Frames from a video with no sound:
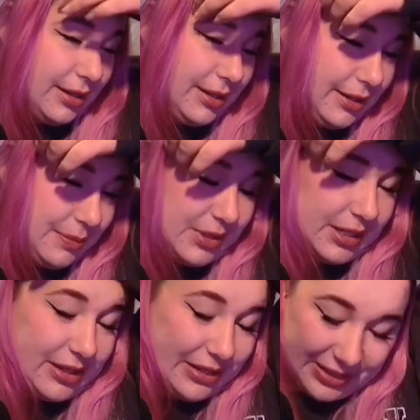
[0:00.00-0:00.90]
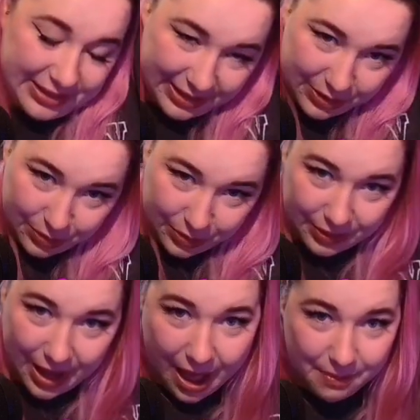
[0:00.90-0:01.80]
Because they
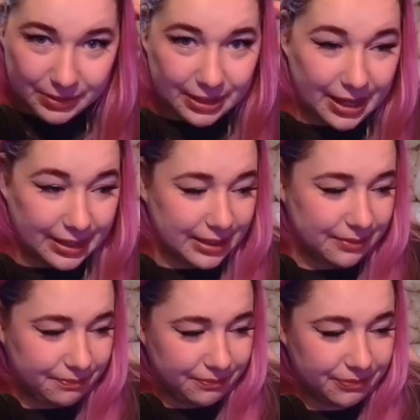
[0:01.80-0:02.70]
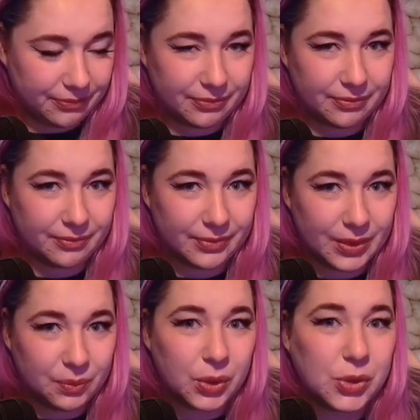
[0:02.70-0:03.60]
shouldn't happen like
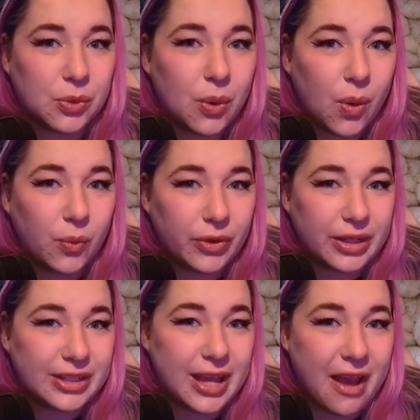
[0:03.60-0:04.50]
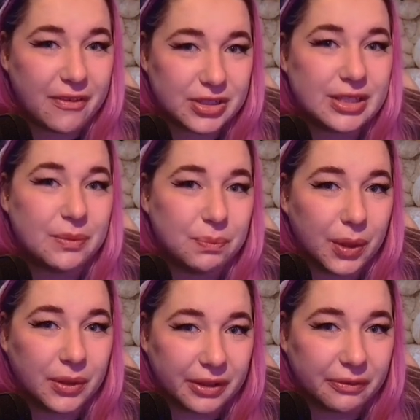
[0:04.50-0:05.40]
when you already have stepped
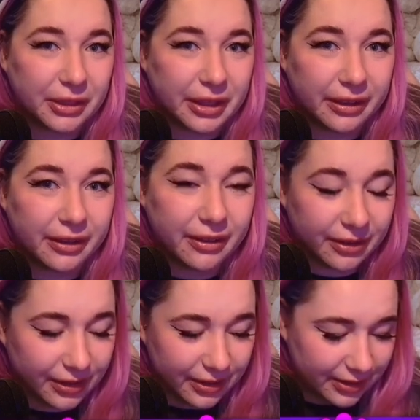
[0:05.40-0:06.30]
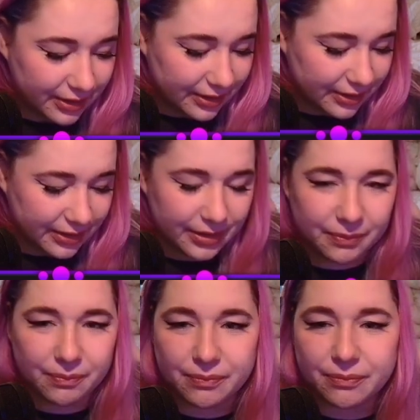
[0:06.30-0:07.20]
on the thing.
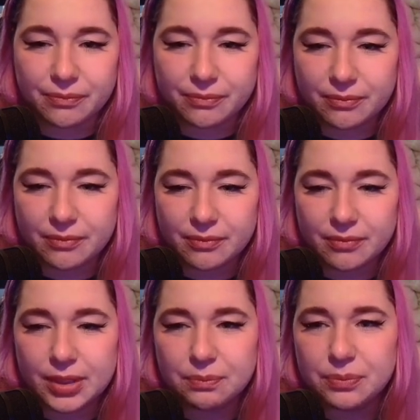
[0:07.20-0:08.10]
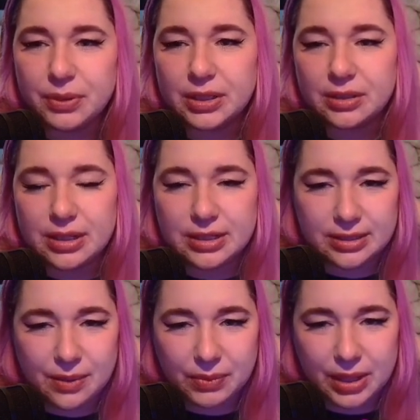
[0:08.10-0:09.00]
But in
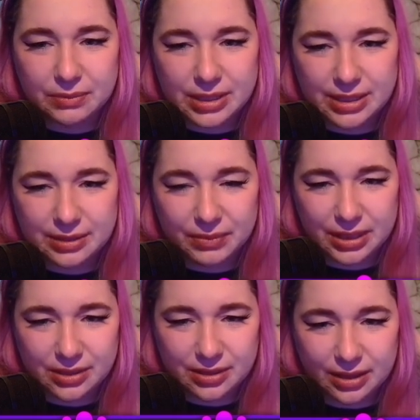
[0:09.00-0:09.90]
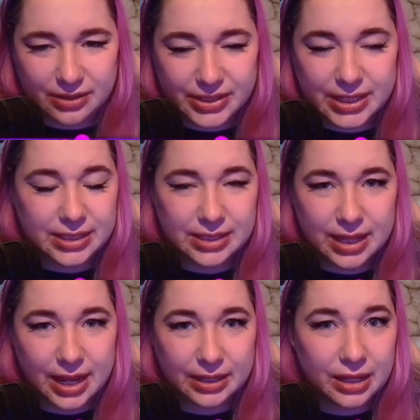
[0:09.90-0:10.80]
some games it makes ton of sense.
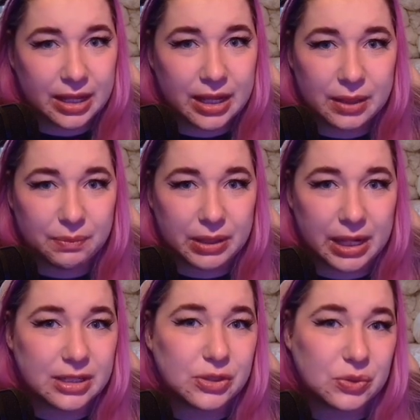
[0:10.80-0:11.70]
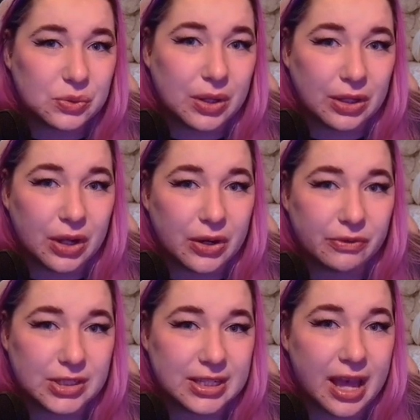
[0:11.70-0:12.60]
And Planet Zoo, a lot
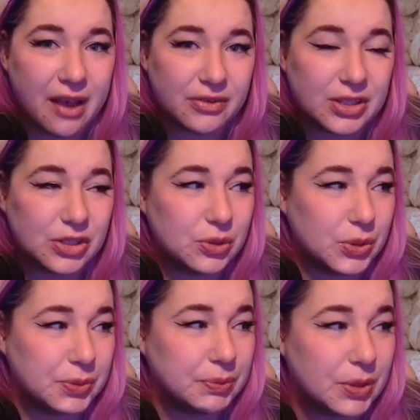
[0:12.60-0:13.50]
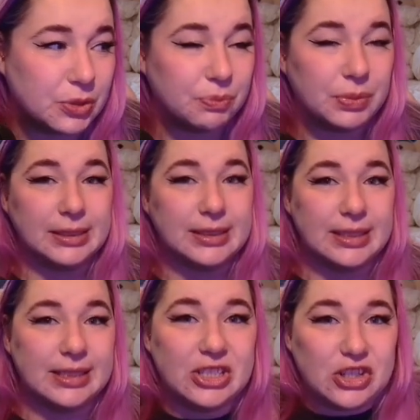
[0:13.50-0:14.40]
of us have issues. We want to build
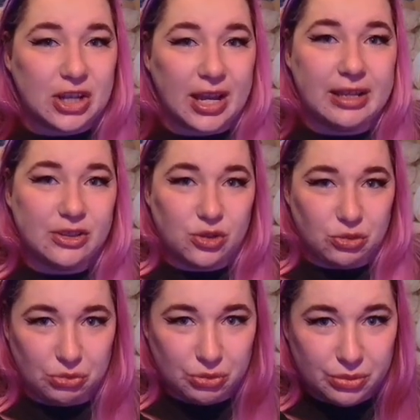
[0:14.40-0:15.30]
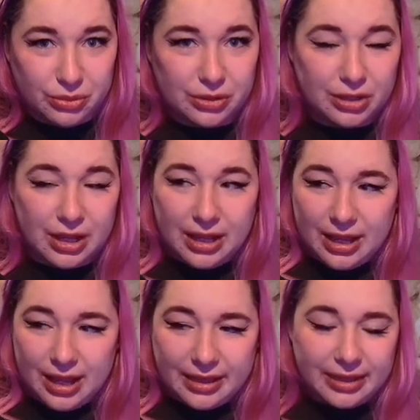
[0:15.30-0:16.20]
these giant zoos,
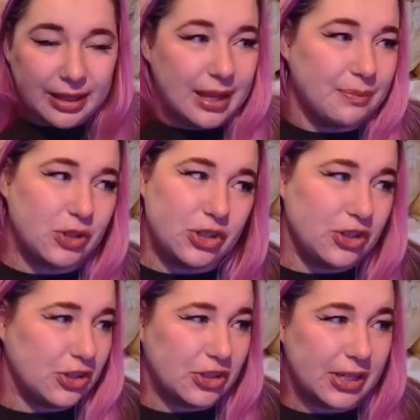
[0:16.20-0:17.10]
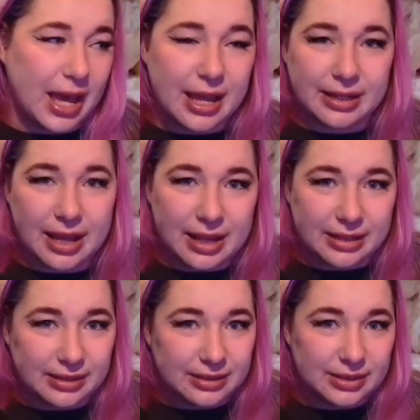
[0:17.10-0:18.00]
and the games just can't
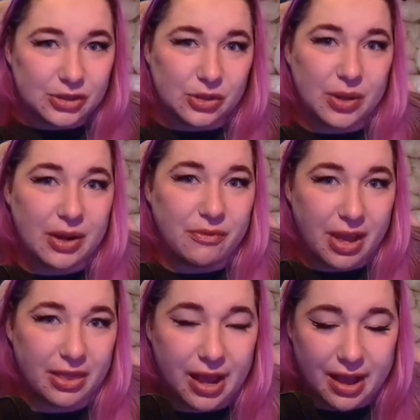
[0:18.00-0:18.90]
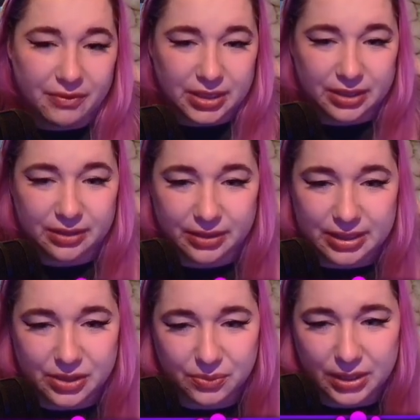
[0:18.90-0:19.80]
handle it. So I rather have it
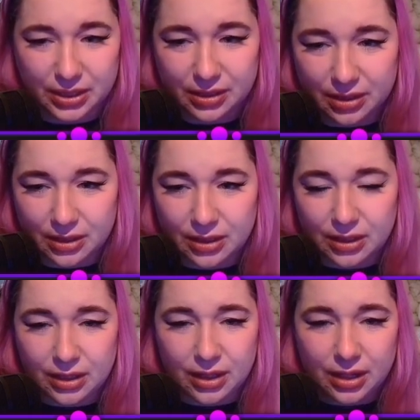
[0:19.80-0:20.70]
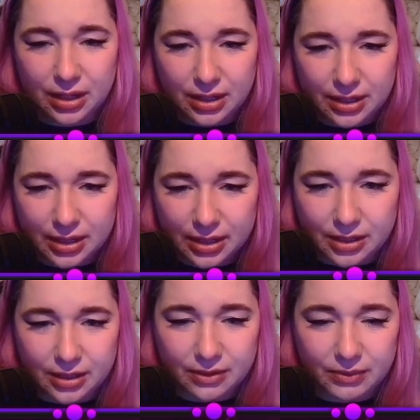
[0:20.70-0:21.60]
this way.
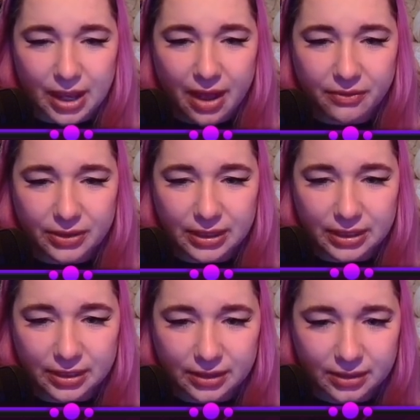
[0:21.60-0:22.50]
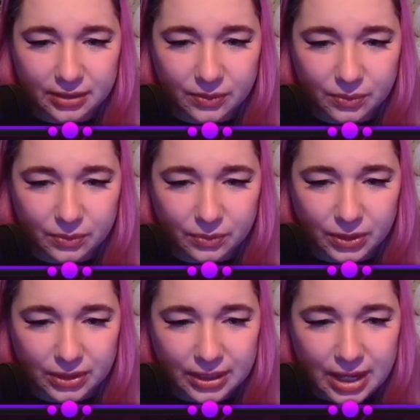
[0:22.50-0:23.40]
Here we have the
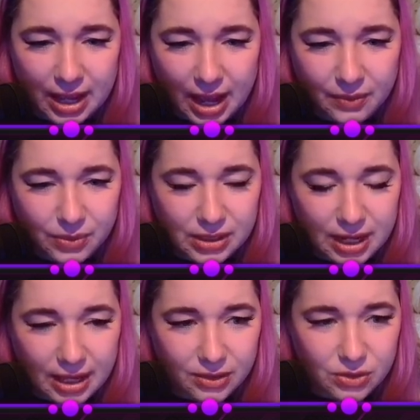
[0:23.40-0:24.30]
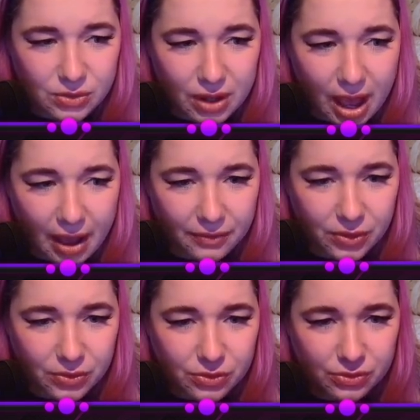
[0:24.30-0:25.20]
one. I would like to have
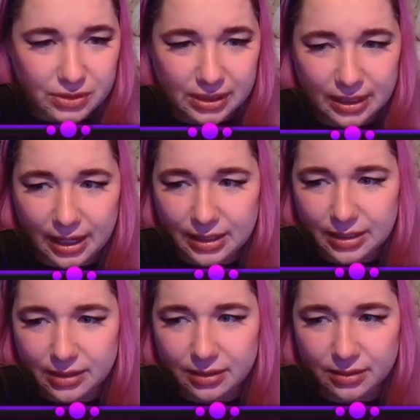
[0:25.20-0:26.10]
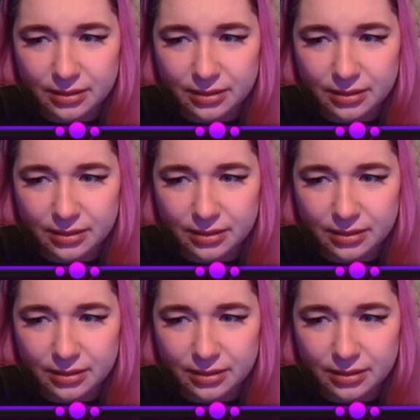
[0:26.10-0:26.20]
you to the light,